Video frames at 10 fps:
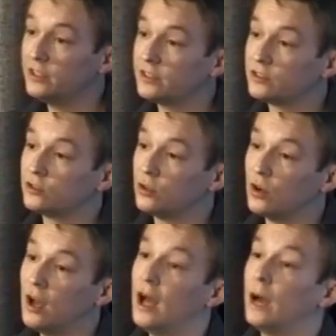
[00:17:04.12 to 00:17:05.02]
data
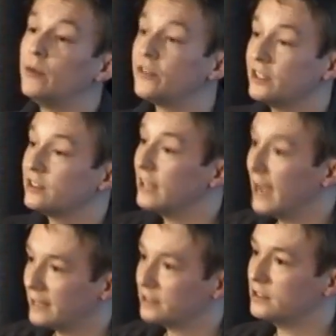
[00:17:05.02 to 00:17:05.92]
store, and we've essentially
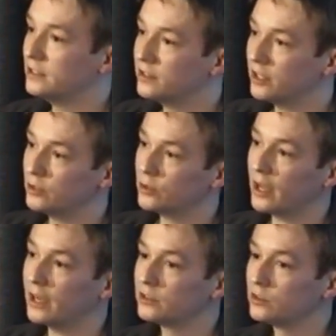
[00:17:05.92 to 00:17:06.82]
added an internal
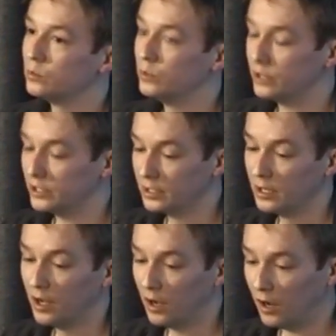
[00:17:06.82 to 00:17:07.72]
cache within
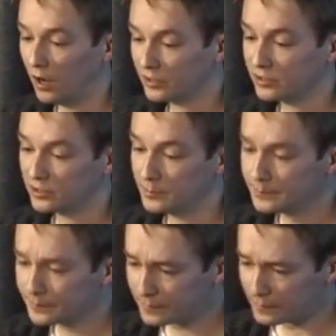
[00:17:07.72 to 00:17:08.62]
our system,
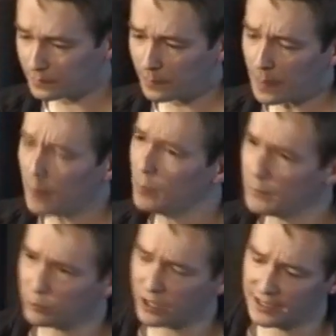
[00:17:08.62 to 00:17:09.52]
but
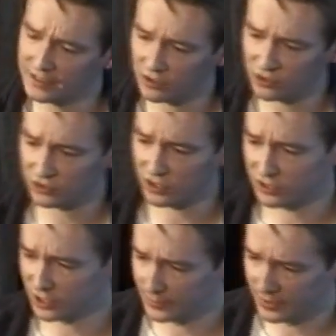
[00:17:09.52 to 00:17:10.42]
built that into the
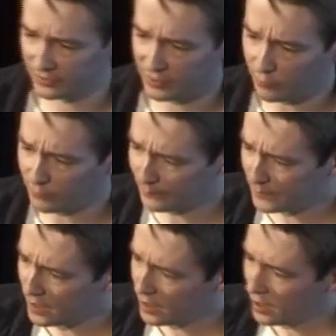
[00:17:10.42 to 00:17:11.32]
structure itself.
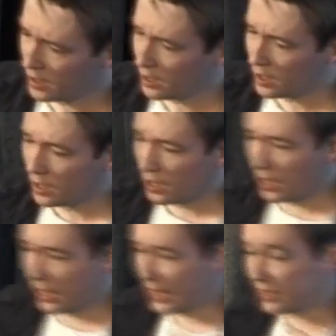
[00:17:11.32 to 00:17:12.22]

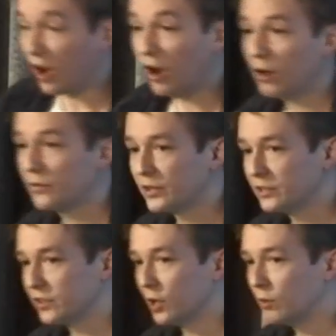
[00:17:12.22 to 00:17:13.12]
It's hard for
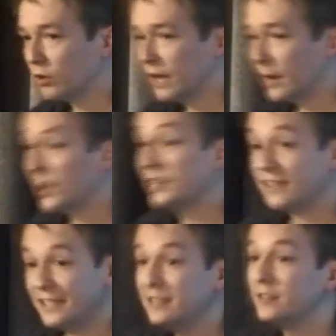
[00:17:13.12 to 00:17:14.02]
things to go wrong now, and it's
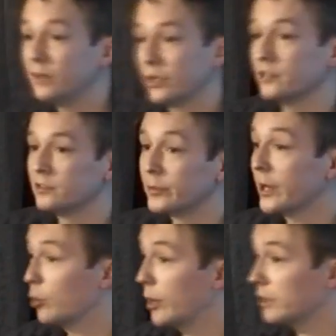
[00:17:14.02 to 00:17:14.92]
easy for things to
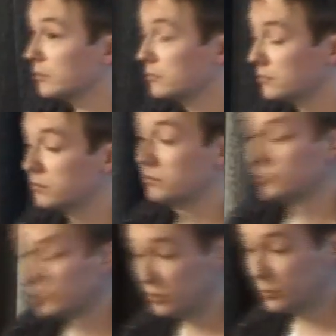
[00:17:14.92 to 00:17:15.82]
become quick.
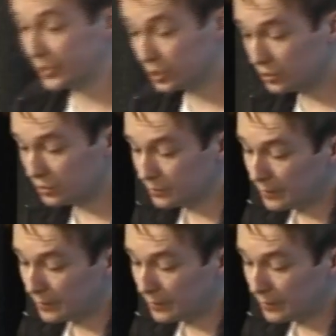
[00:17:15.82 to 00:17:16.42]
This is pretty good.